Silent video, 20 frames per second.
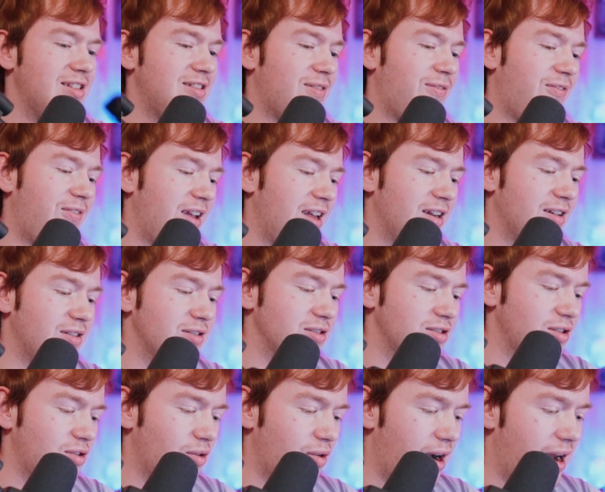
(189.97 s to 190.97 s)

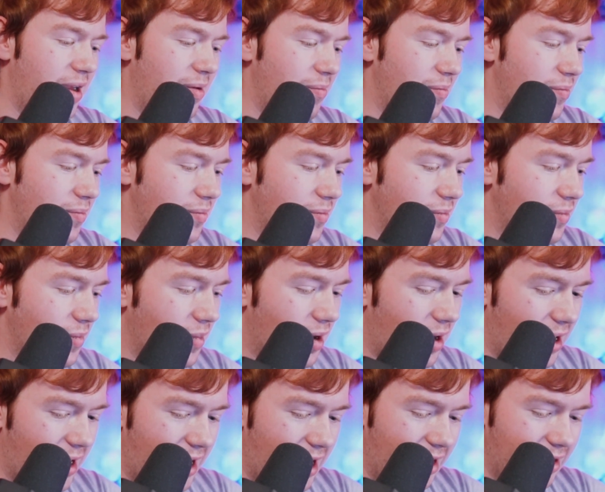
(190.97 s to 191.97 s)
feels great.
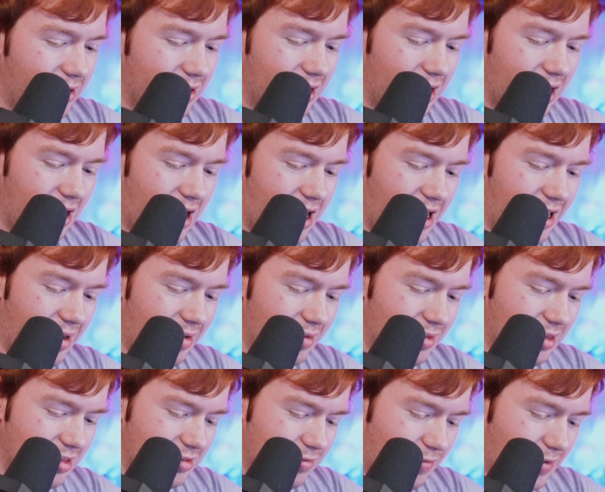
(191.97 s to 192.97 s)
I ain't gonna lie.
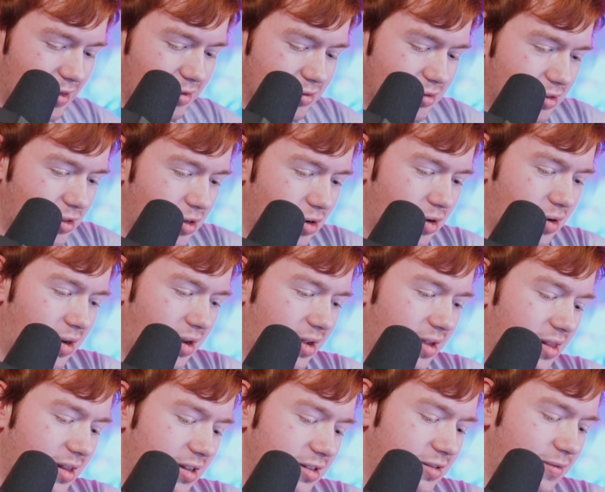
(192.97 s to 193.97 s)
This feels good.
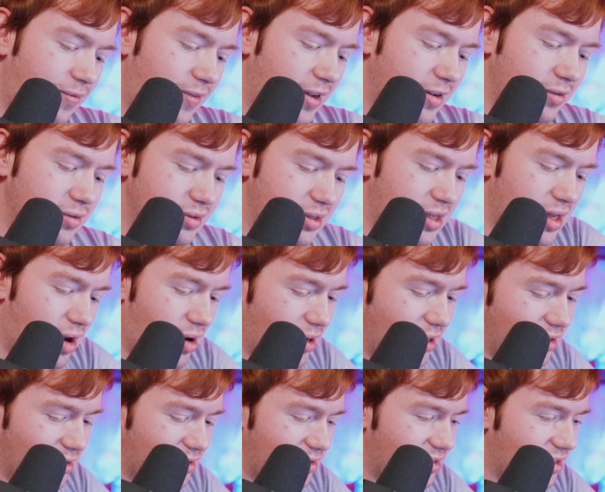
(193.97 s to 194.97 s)
This feels
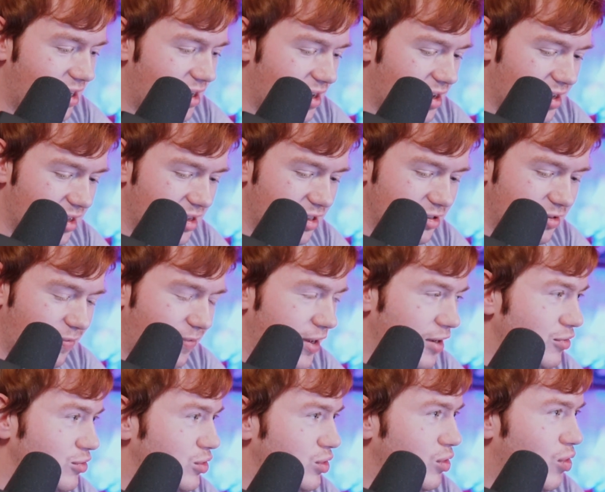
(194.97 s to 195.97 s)
nice. This
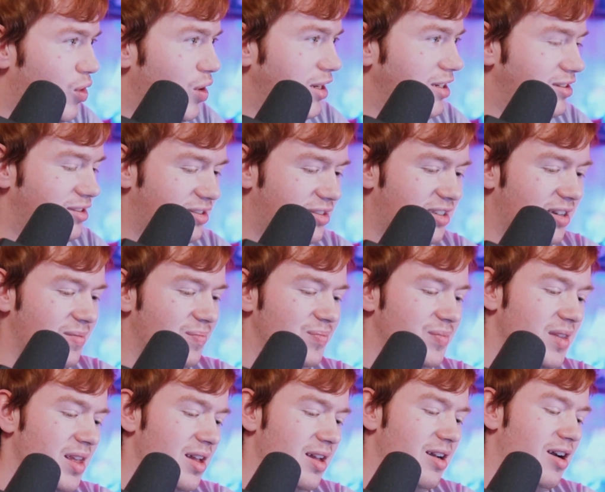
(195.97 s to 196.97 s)
feels nice.
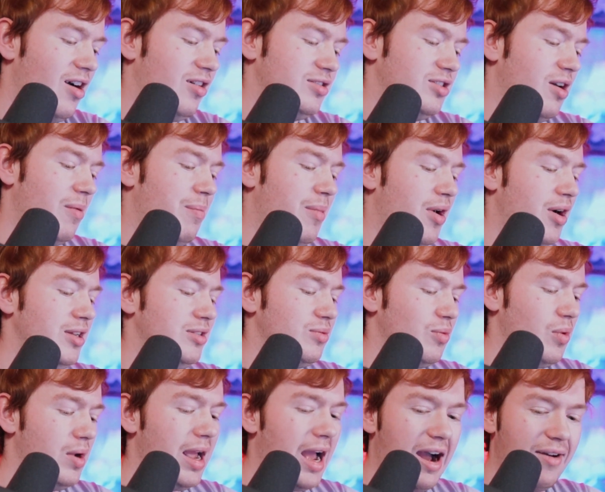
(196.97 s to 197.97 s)
Also,
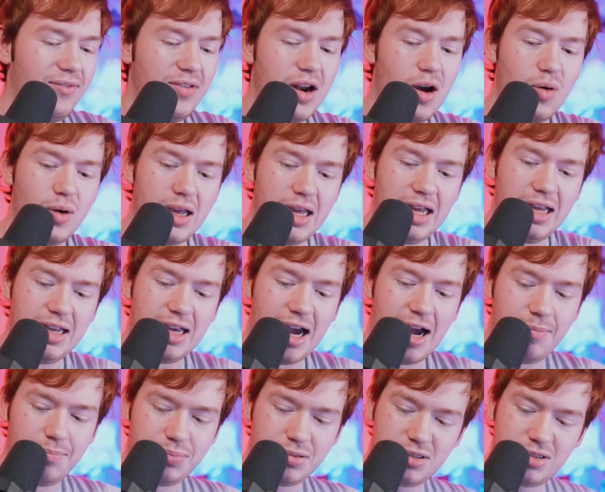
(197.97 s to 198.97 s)
boys, we have no
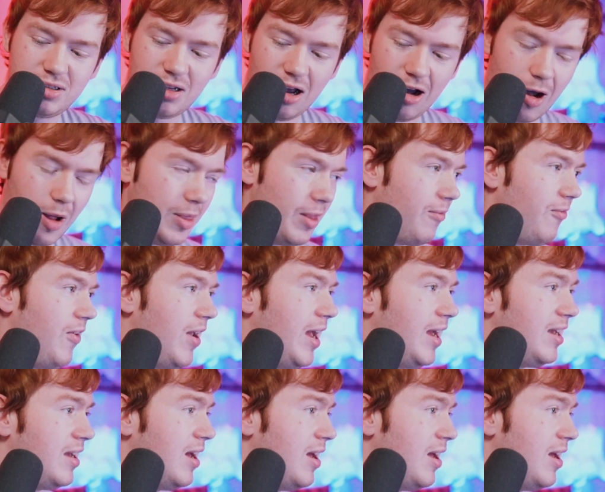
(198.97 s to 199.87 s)
keycaps on the thing.